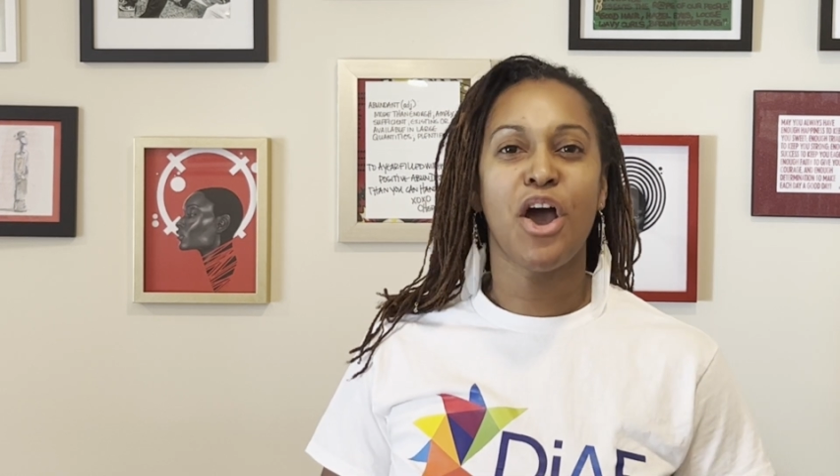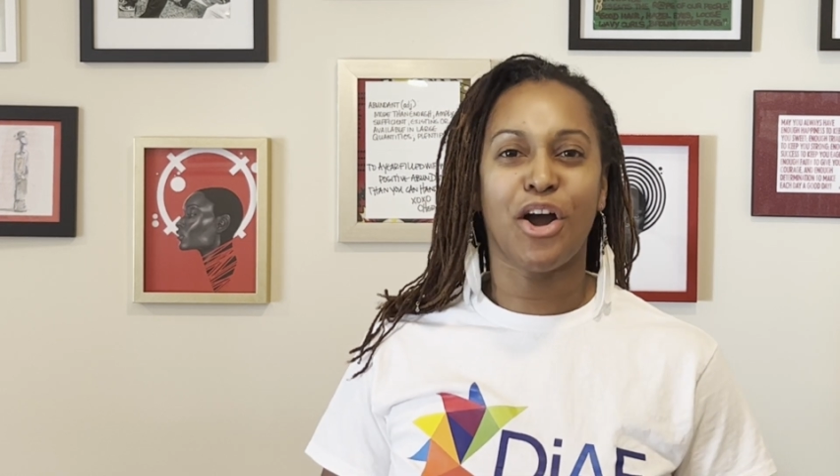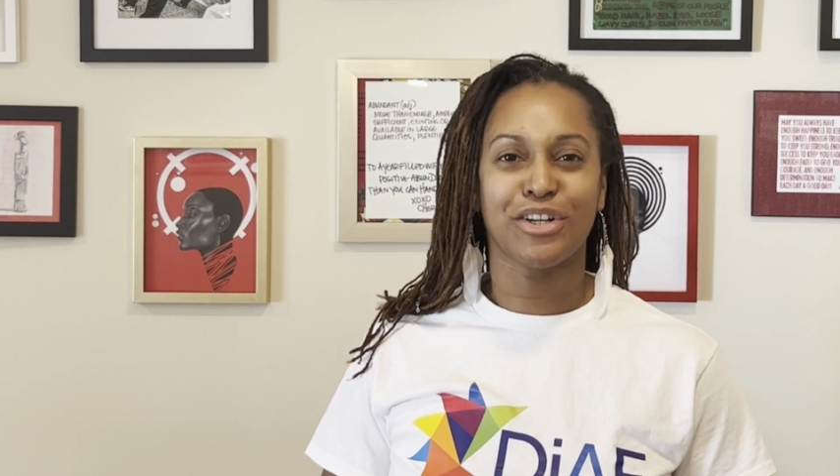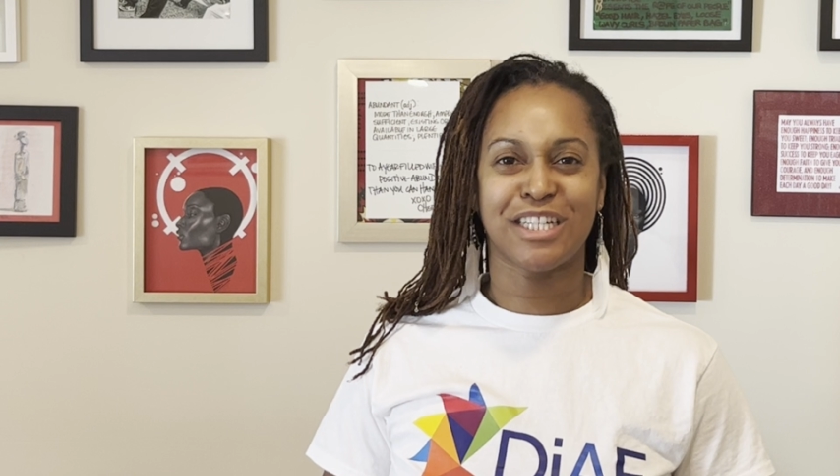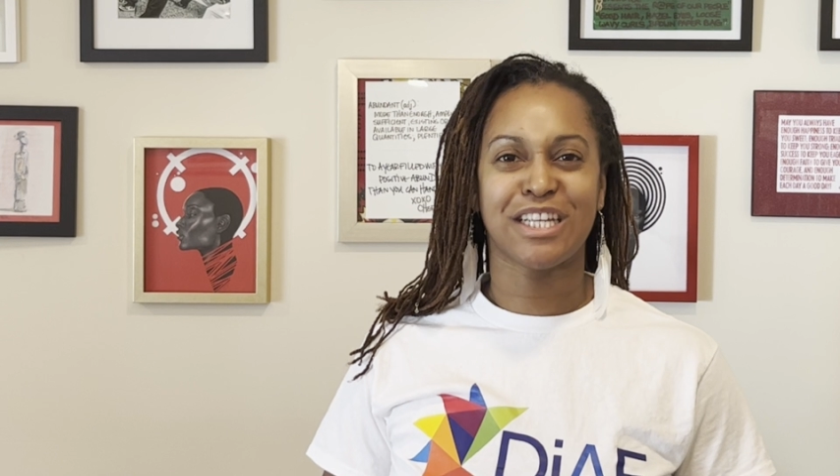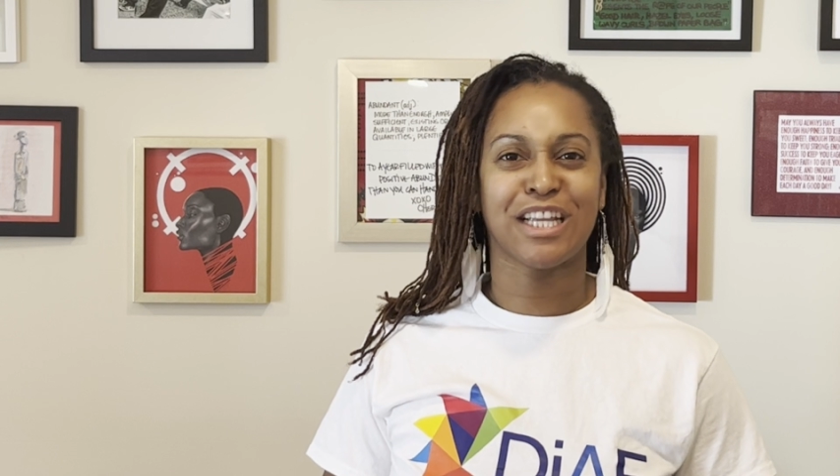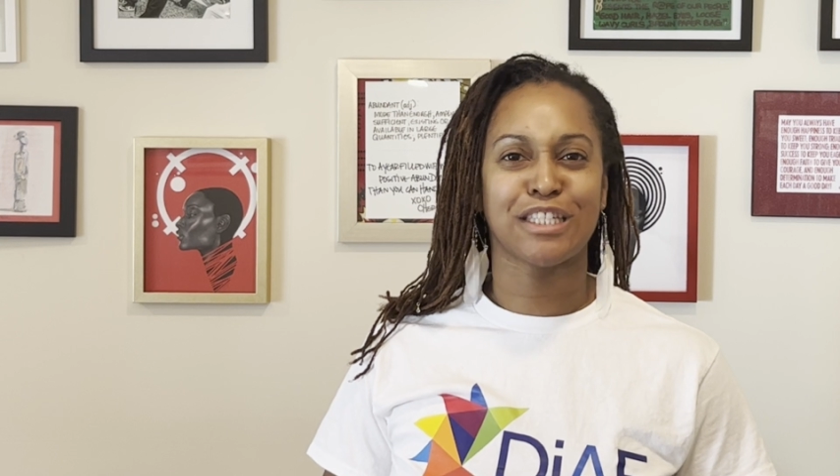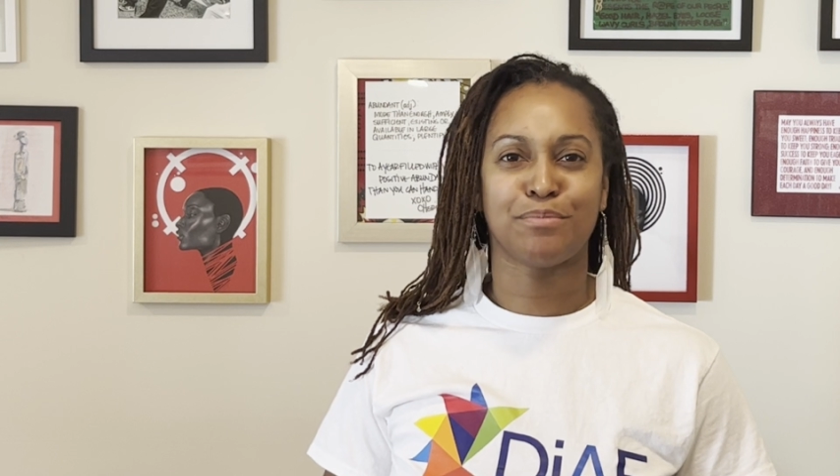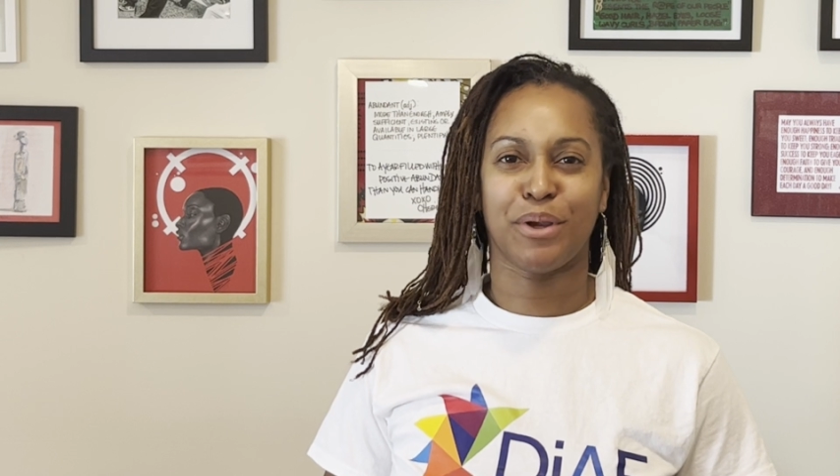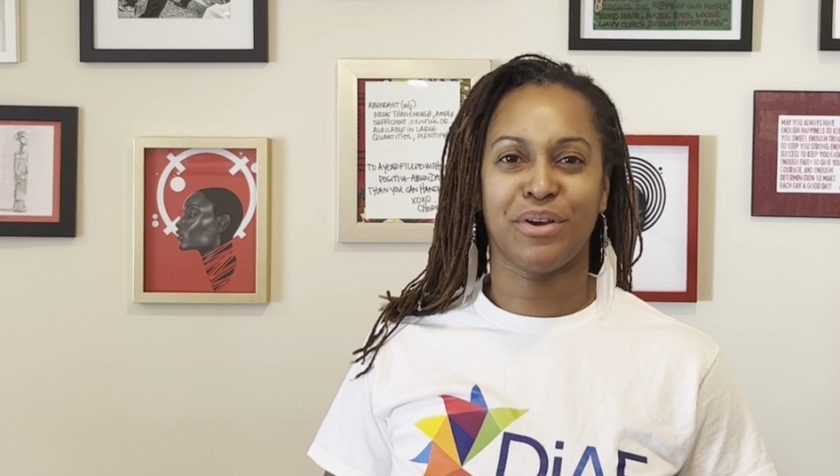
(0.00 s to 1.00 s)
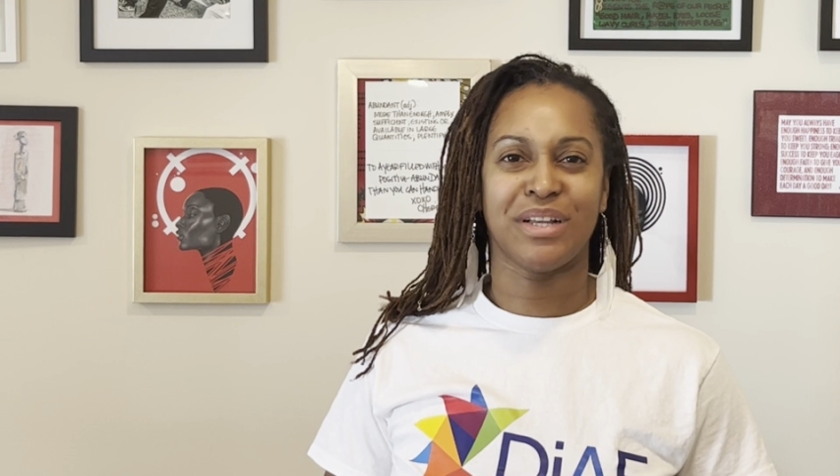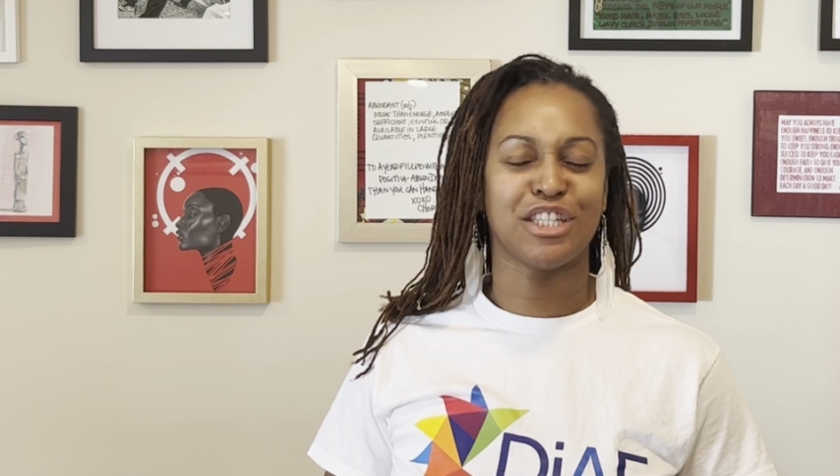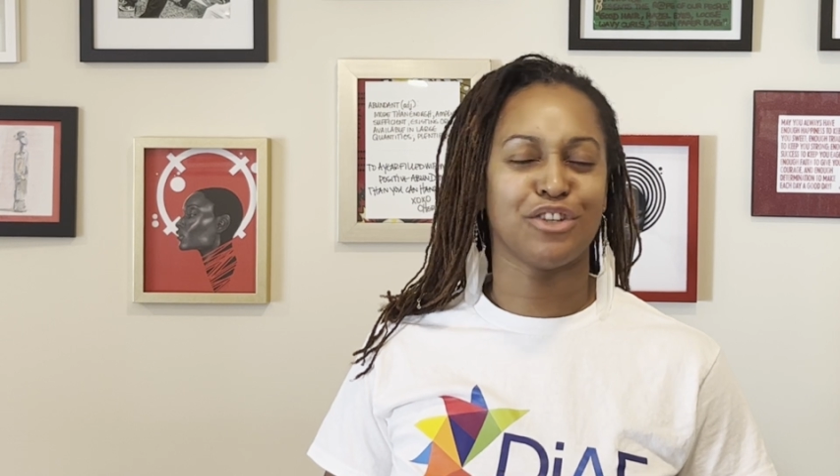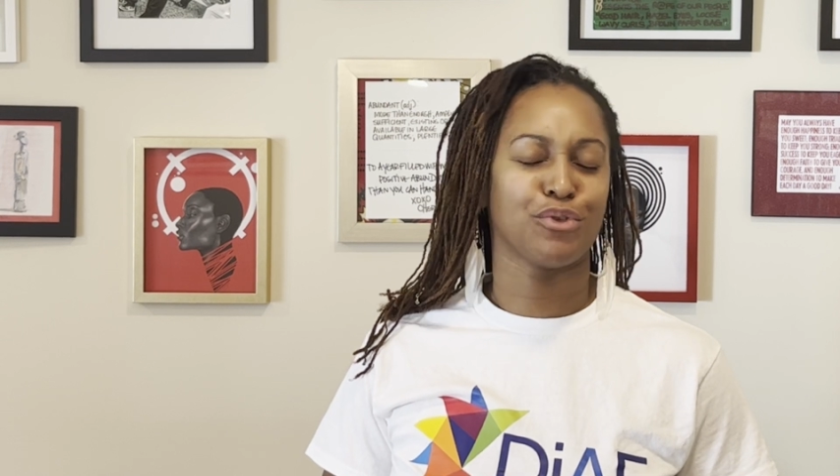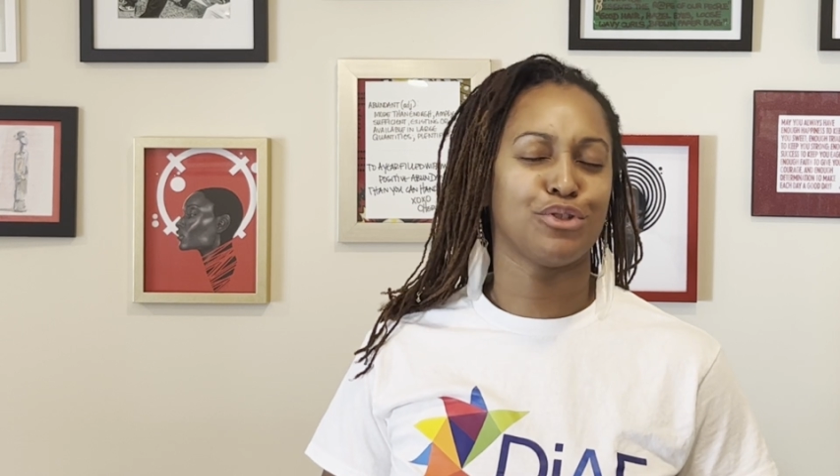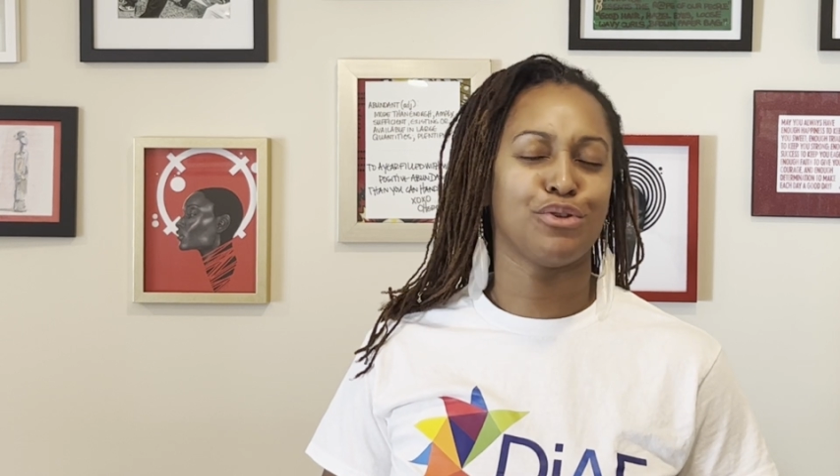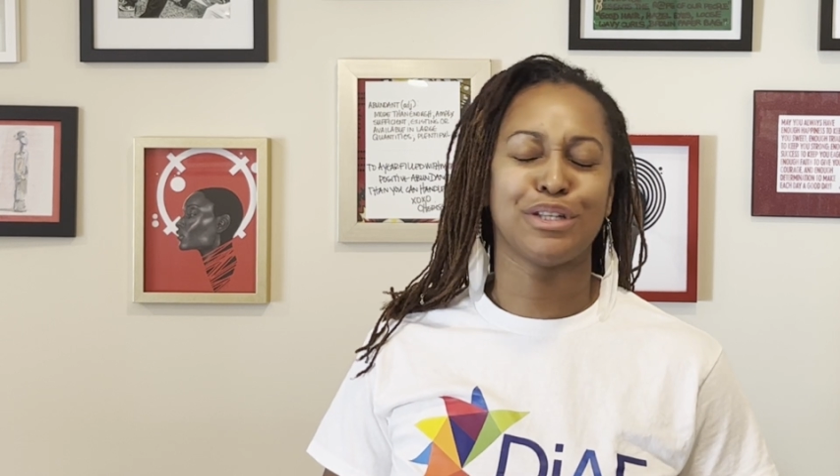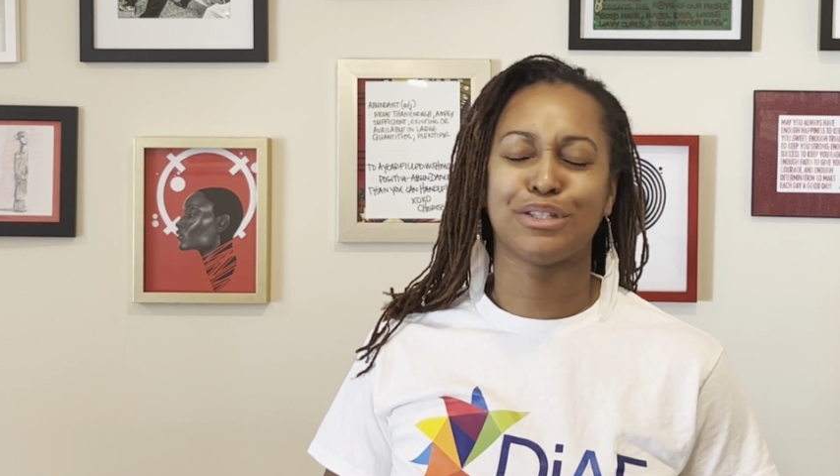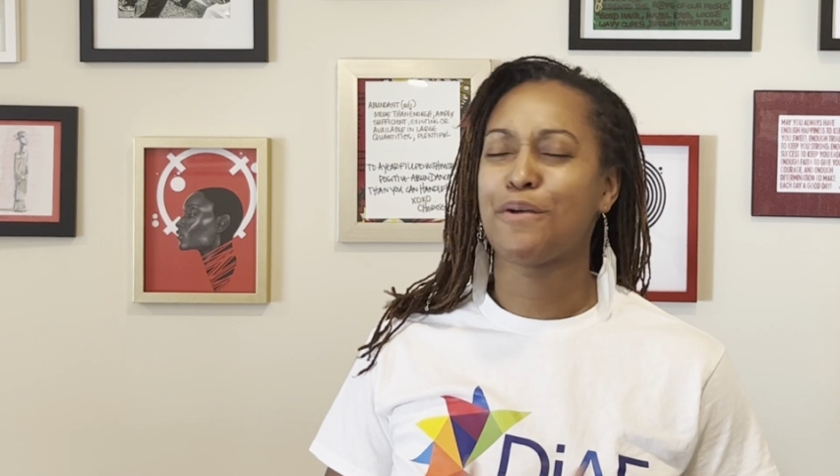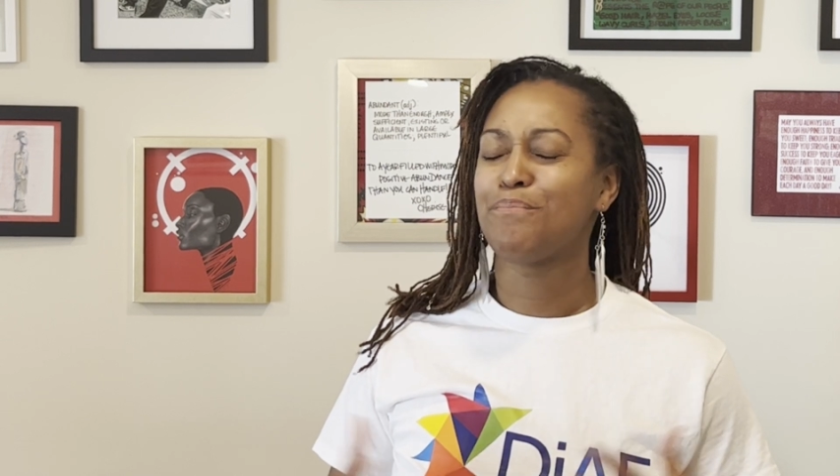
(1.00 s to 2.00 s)
artistic experiences for
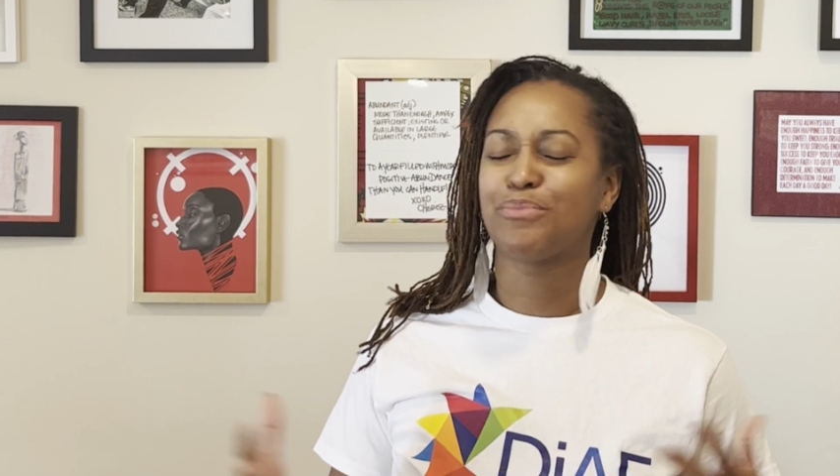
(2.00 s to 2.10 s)
students